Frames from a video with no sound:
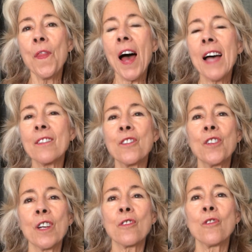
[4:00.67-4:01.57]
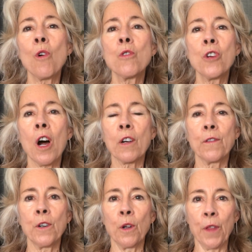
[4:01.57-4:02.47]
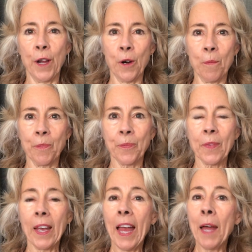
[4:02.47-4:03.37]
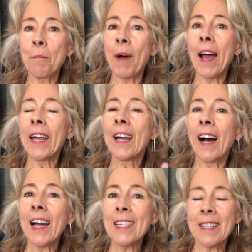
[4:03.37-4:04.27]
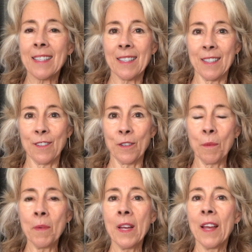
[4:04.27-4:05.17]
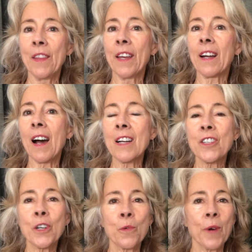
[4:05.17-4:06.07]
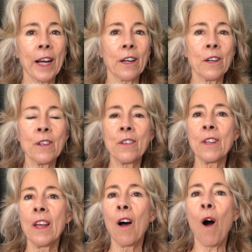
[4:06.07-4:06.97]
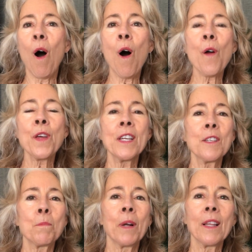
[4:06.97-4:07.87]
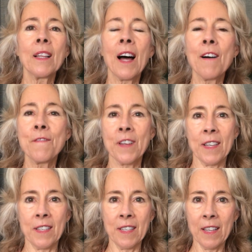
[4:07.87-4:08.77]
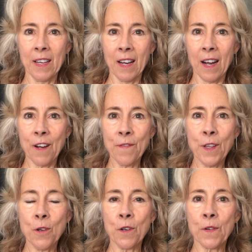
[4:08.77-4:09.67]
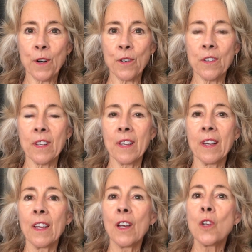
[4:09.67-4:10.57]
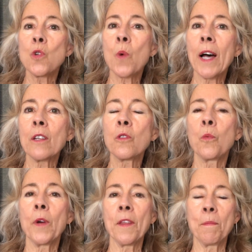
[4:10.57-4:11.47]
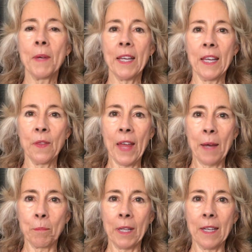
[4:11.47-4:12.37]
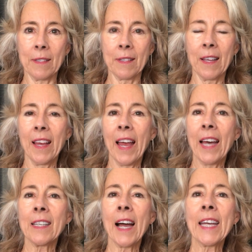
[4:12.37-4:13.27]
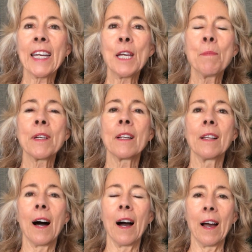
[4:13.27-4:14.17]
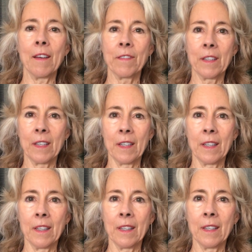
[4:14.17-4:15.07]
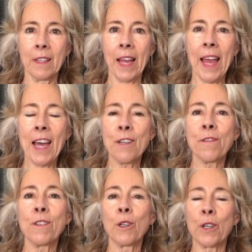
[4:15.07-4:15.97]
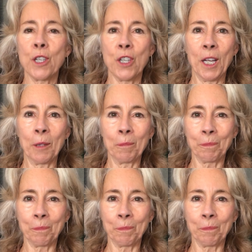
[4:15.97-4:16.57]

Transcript: That's just so chock full there. And my guidance system, the Akashic Records, all that is beloved of the universe dwells with me in that place, and I keep it alive and flourishing.